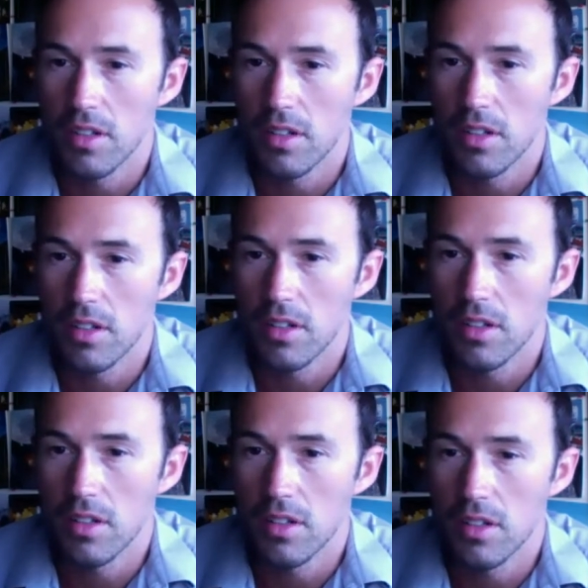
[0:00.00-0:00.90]

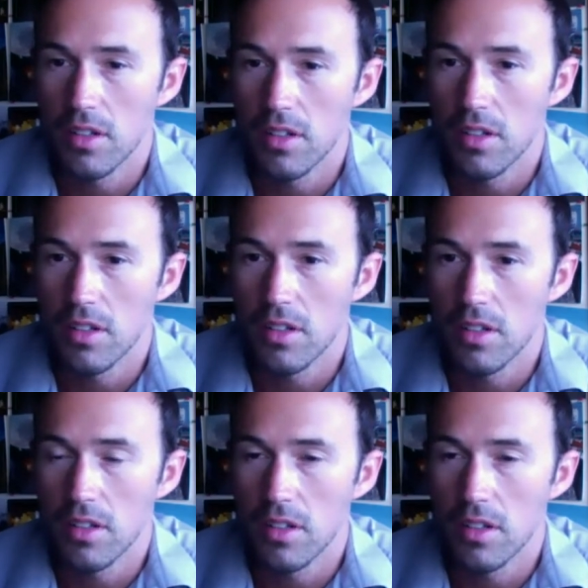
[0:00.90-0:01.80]

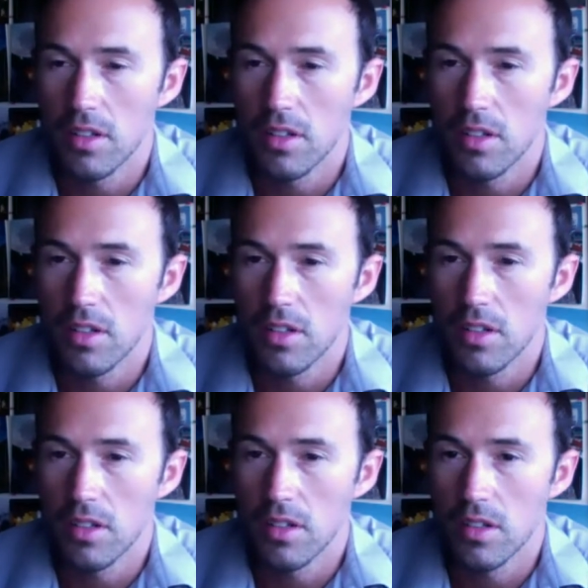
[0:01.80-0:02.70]

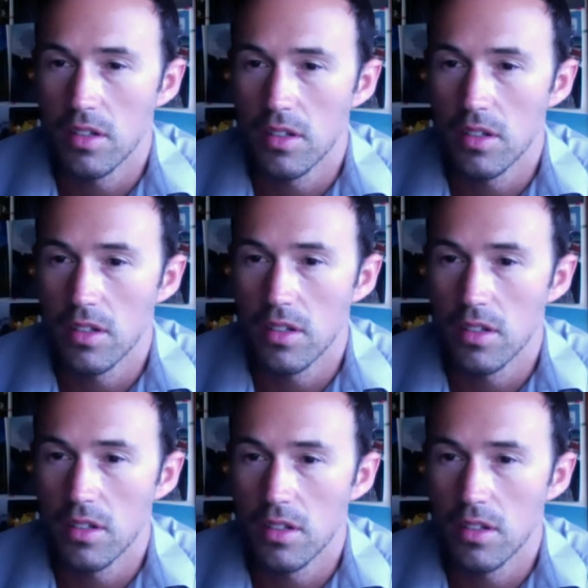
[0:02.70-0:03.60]
Nobody speaks.